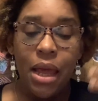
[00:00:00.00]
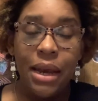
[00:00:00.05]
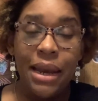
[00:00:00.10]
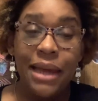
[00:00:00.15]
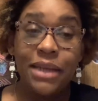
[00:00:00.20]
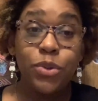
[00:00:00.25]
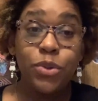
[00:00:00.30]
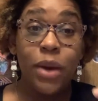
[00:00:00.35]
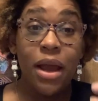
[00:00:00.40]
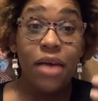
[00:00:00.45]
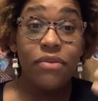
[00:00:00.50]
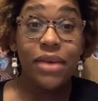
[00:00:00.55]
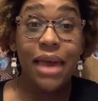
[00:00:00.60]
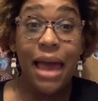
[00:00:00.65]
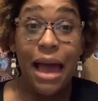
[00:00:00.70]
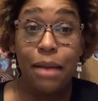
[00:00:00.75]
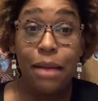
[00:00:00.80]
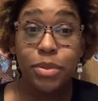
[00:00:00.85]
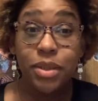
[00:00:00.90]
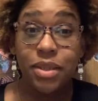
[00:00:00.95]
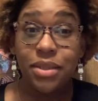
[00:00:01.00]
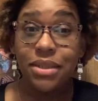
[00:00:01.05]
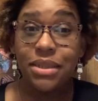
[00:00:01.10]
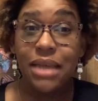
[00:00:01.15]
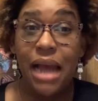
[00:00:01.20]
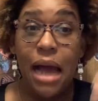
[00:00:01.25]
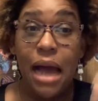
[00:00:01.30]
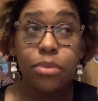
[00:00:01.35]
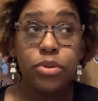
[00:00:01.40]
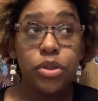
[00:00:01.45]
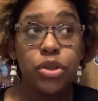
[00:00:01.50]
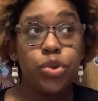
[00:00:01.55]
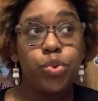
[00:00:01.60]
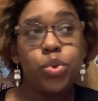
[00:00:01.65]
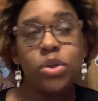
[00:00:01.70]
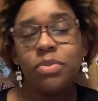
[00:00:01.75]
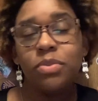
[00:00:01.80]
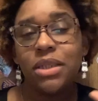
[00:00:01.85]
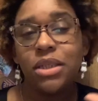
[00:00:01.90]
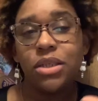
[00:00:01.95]
Next one have captions. Captions
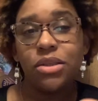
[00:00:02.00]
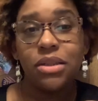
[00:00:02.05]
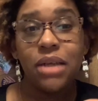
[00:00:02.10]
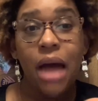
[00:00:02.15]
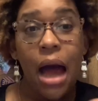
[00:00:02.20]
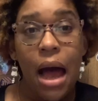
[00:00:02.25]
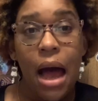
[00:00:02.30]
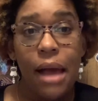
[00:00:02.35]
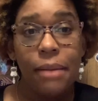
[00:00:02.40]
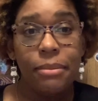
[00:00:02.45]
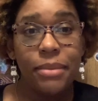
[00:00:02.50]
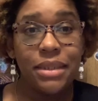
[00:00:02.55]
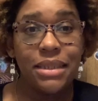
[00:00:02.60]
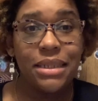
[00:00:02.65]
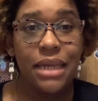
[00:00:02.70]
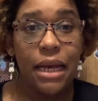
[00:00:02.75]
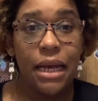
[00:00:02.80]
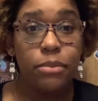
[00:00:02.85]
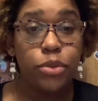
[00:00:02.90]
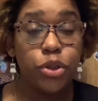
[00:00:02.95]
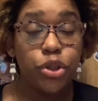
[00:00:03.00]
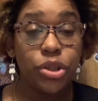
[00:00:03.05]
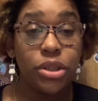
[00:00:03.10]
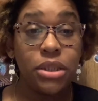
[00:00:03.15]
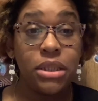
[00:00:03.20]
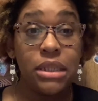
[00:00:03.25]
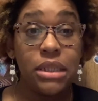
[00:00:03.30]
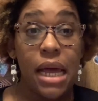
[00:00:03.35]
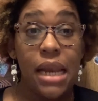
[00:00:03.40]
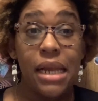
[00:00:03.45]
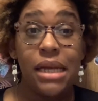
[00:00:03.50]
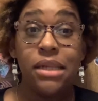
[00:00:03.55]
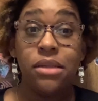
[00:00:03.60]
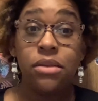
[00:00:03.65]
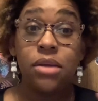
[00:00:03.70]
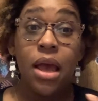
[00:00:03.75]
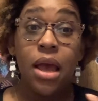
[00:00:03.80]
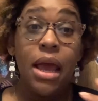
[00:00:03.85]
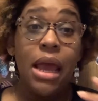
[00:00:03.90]
would be your timestamps, your settings,